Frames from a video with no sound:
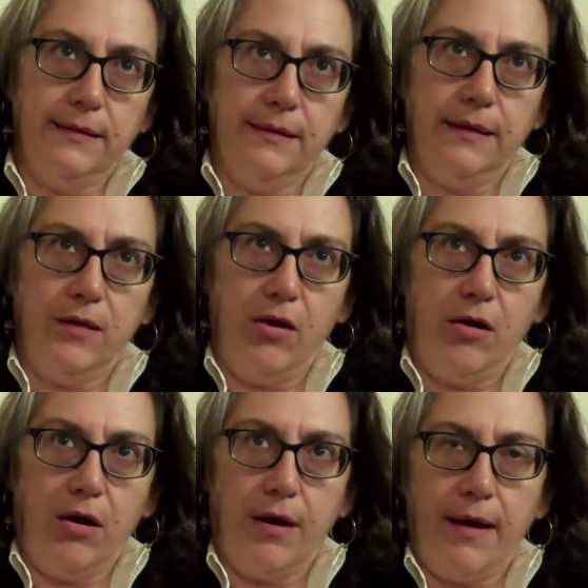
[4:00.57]
in
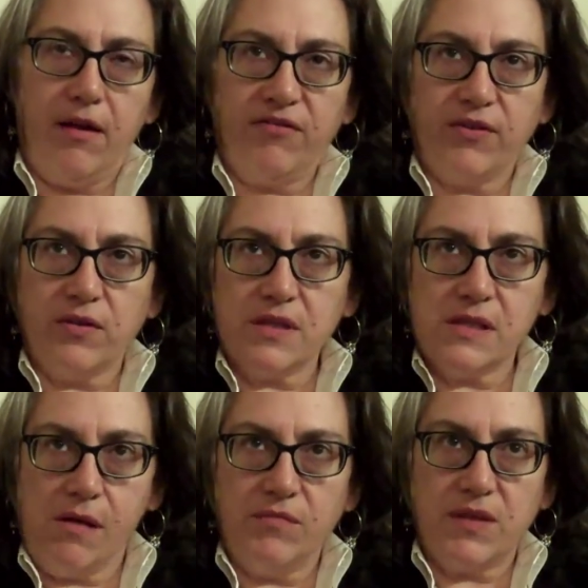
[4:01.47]
our effort
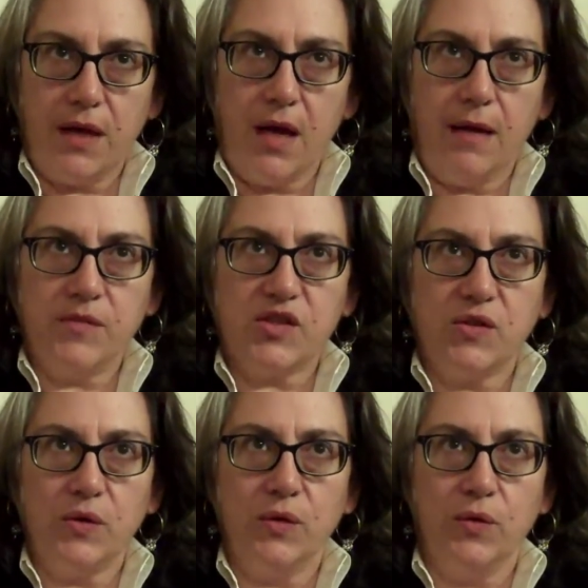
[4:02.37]
sometimes
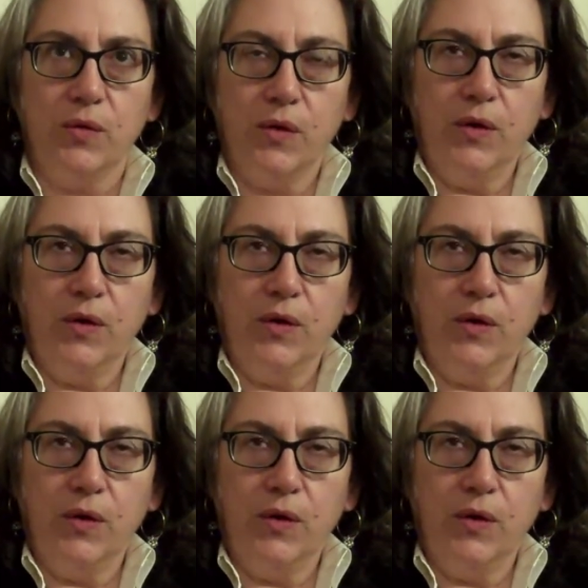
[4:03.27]
to